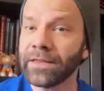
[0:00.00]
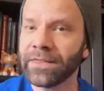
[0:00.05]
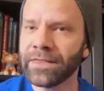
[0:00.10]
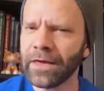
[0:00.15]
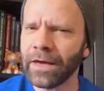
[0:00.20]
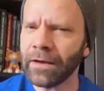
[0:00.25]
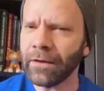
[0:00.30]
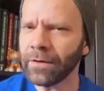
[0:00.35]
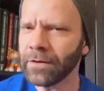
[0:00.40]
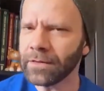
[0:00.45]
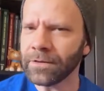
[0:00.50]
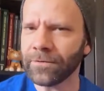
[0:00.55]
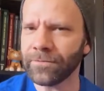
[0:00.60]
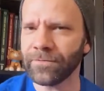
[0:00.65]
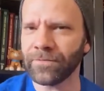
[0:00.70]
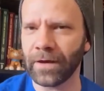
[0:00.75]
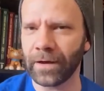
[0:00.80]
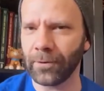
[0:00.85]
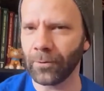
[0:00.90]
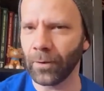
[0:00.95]
there in the
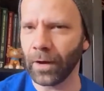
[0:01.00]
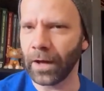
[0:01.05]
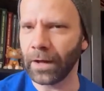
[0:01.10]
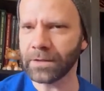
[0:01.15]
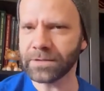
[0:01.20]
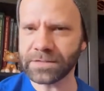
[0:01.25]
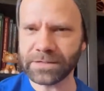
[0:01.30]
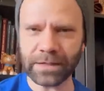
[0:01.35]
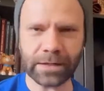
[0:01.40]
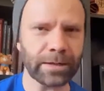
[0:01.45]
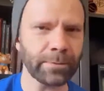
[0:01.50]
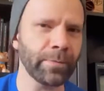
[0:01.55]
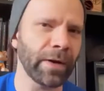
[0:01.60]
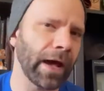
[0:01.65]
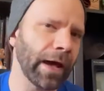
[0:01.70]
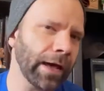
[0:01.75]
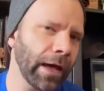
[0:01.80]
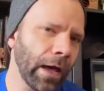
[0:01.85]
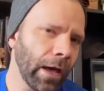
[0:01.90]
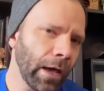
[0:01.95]
Feywild, sitting
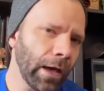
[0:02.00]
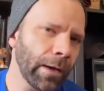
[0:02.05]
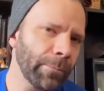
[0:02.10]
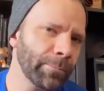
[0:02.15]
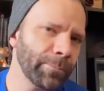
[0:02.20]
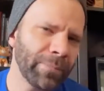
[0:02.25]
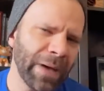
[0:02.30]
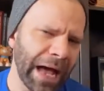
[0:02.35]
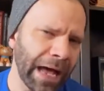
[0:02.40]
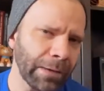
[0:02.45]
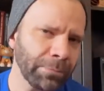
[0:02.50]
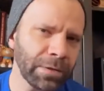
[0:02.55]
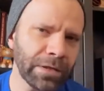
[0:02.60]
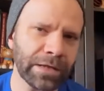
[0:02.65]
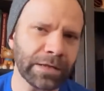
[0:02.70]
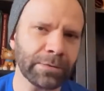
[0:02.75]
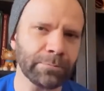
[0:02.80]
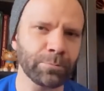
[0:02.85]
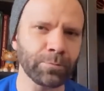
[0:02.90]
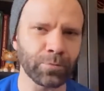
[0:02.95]
by a
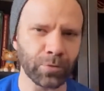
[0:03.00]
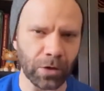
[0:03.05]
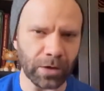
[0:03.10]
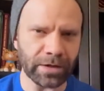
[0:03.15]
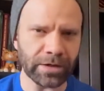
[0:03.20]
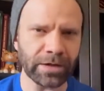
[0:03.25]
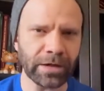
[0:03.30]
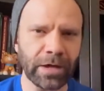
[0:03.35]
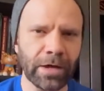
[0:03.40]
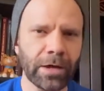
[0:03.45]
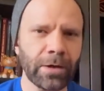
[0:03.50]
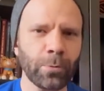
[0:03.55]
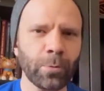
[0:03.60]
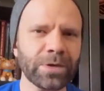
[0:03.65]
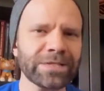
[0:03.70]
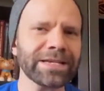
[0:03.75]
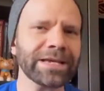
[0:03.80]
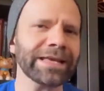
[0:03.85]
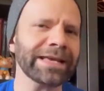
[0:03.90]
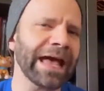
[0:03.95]
babbling brook,
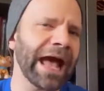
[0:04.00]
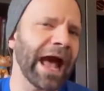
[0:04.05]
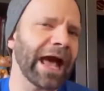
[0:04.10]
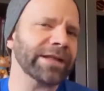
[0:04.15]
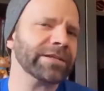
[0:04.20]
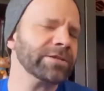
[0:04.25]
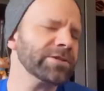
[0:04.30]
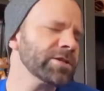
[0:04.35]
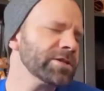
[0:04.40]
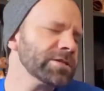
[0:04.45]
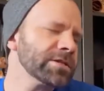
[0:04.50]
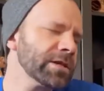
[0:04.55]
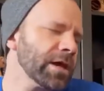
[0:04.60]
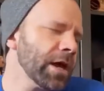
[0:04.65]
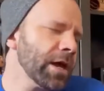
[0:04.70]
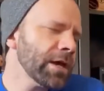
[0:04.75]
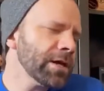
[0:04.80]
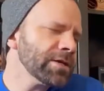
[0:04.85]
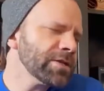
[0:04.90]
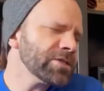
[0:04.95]
was a cat just
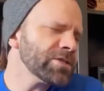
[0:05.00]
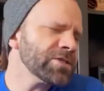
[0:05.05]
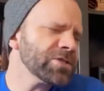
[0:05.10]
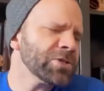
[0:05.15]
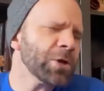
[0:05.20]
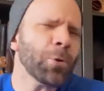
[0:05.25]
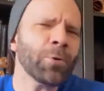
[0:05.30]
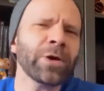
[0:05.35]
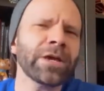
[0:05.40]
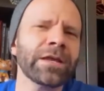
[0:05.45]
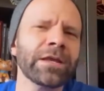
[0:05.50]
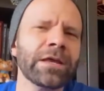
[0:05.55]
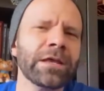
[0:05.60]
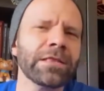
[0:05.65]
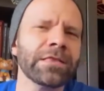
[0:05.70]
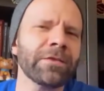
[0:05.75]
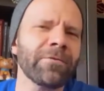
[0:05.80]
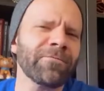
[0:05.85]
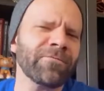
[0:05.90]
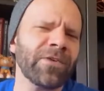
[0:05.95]
soaking
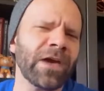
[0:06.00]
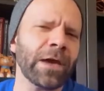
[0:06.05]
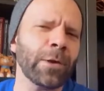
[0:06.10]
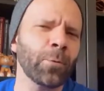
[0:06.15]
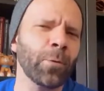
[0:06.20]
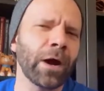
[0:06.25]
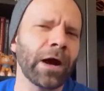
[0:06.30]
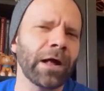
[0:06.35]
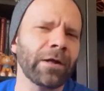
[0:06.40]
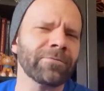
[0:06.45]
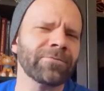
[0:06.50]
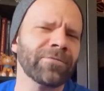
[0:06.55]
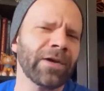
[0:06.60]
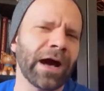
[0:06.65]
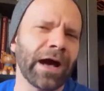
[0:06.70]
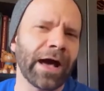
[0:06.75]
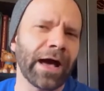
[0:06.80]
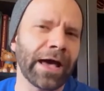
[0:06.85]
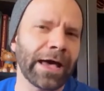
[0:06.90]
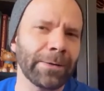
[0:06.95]
in the Feywild
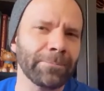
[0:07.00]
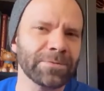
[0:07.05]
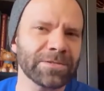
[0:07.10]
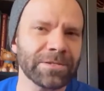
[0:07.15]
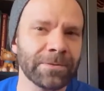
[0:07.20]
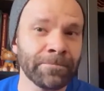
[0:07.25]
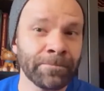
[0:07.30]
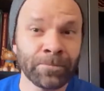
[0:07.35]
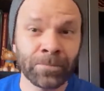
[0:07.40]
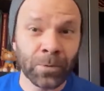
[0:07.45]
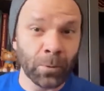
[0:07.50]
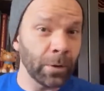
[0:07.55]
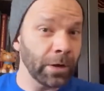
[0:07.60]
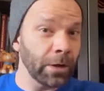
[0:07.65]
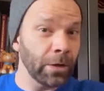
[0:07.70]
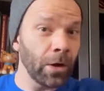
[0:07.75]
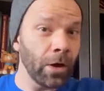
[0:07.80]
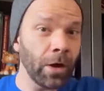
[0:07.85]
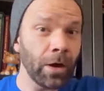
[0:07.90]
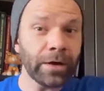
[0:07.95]
vibes, when
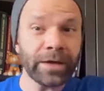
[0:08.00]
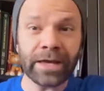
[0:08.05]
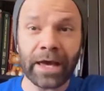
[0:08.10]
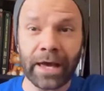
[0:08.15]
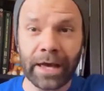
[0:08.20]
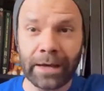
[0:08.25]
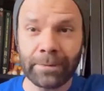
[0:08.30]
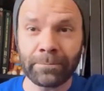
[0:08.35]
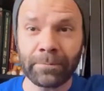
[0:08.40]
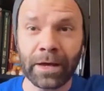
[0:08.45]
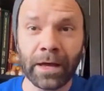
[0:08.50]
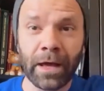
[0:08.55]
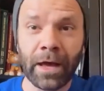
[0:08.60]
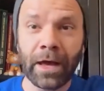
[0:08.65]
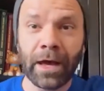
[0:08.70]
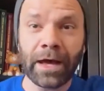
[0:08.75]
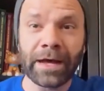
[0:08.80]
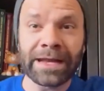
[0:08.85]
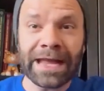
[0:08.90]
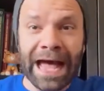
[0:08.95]
along came
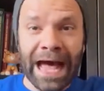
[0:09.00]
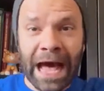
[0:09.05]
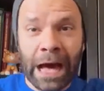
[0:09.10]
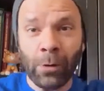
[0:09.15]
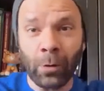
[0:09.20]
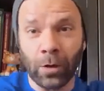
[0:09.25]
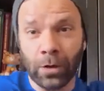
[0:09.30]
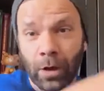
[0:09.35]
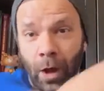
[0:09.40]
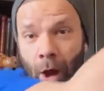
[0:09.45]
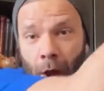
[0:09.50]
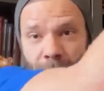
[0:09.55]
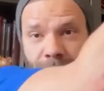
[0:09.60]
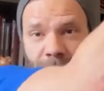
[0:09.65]
an owl